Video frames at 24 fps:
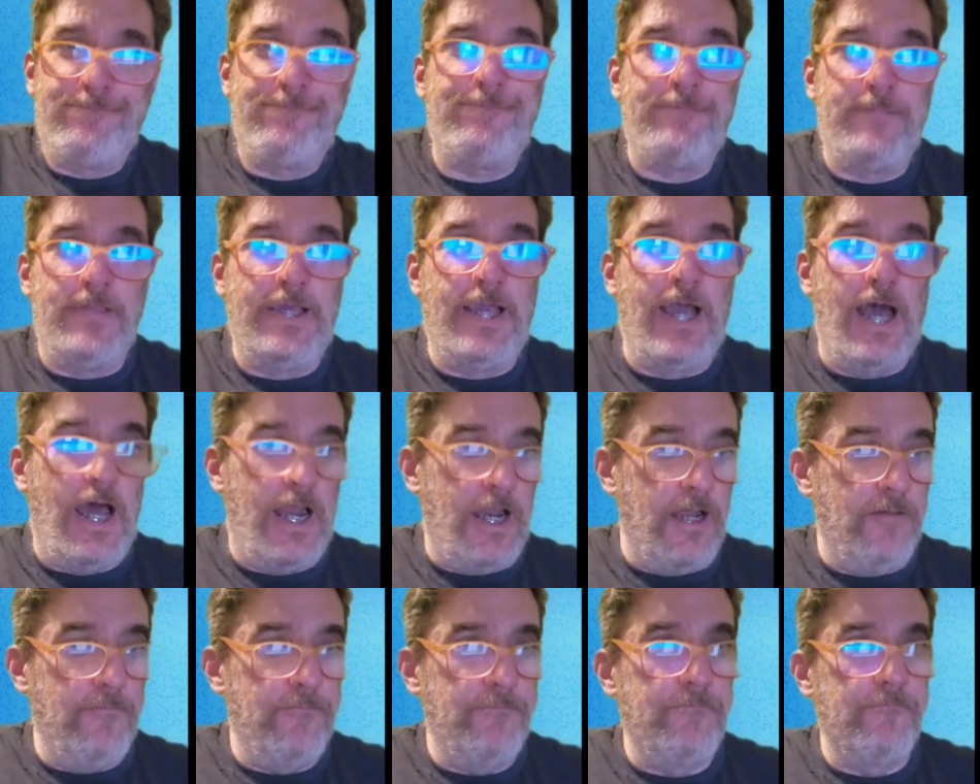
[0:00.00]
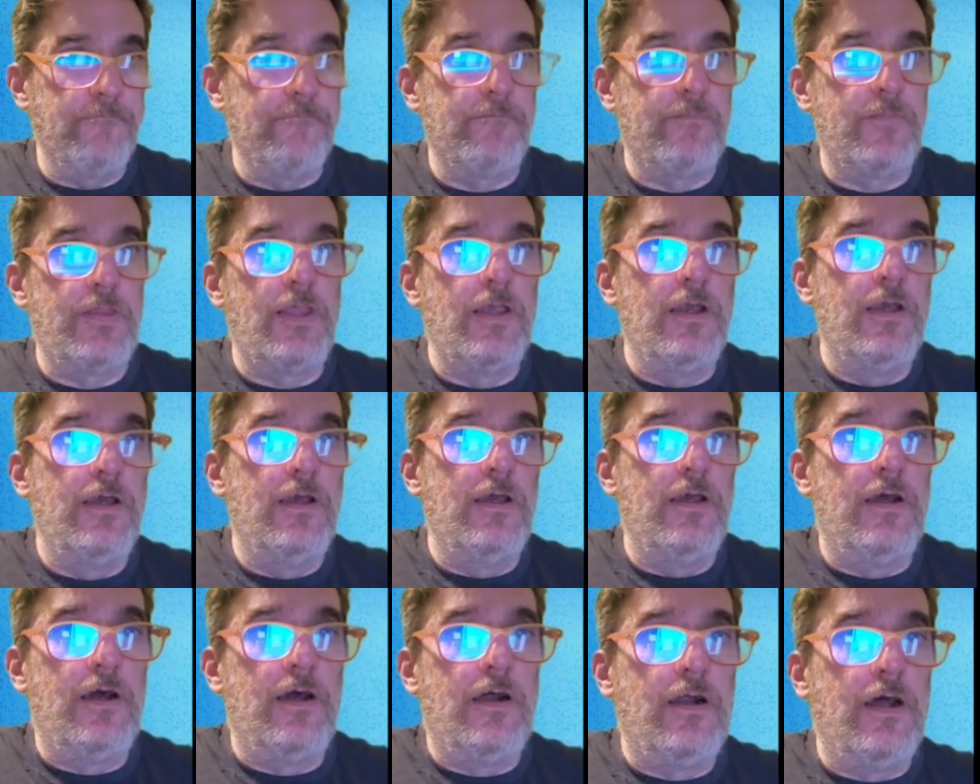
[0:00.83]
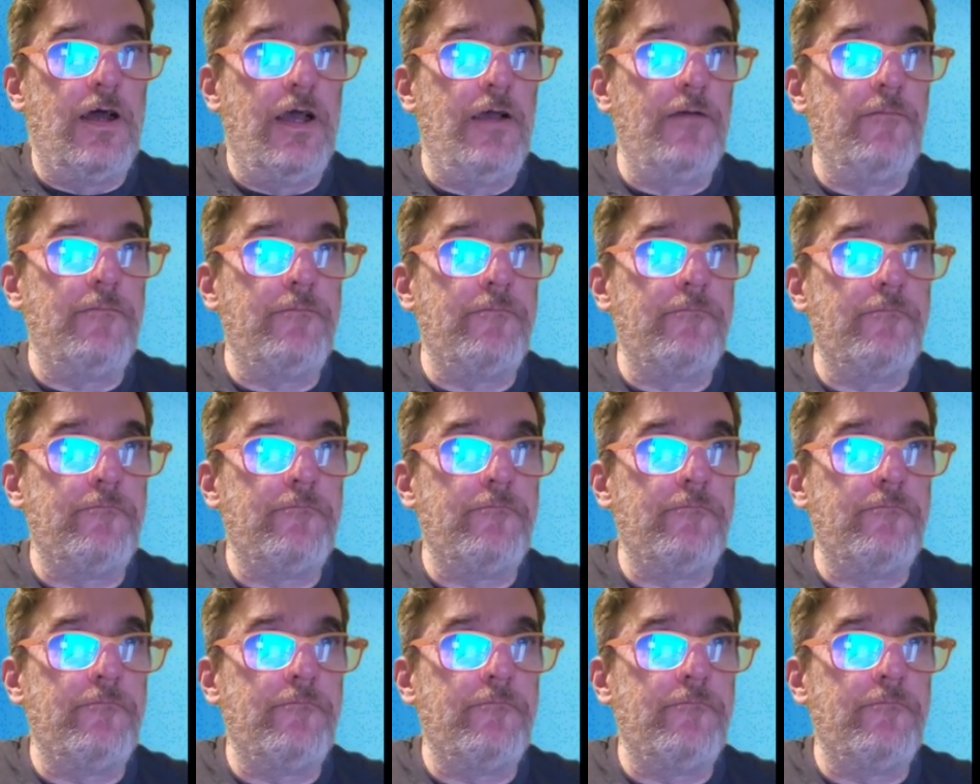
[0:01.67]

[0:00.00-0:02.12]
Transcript: you got it. All right.